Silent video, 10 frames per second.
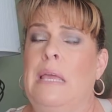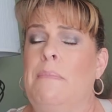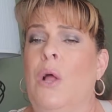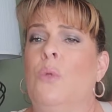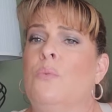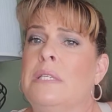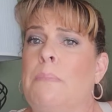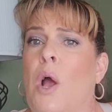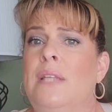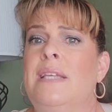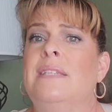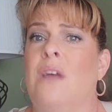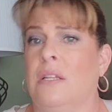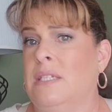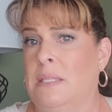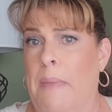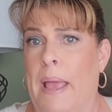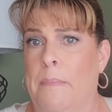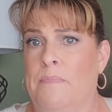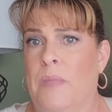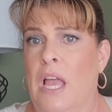email response has gone to spam.